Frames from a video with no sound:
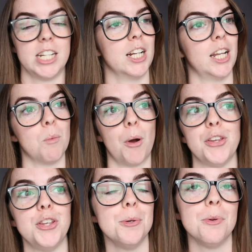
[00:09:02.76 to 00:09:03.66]
hear like what
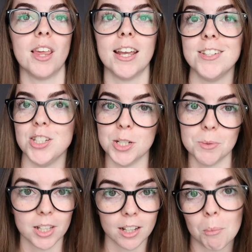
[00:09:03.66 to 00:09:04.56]
you think. Do you
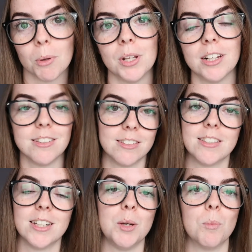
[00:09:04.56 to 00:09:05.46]
think uploading
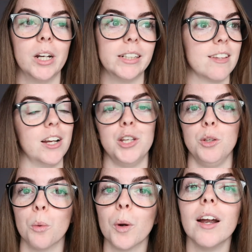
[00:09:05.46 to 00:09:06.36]
consistently works? Are
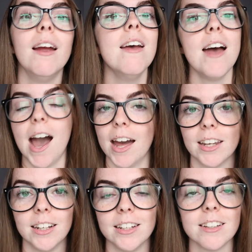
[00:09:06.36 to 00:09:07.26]
your
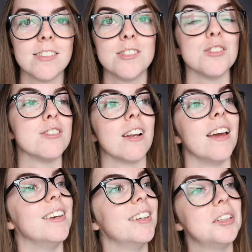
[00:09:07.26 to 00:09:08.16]
analytics just
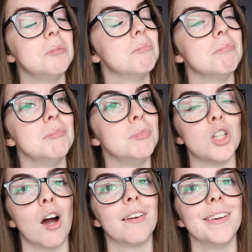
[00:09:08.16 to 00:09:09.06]
like
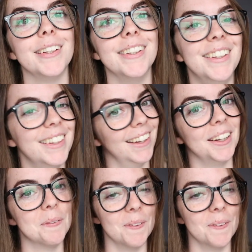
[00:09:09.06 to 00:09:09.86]
shocking like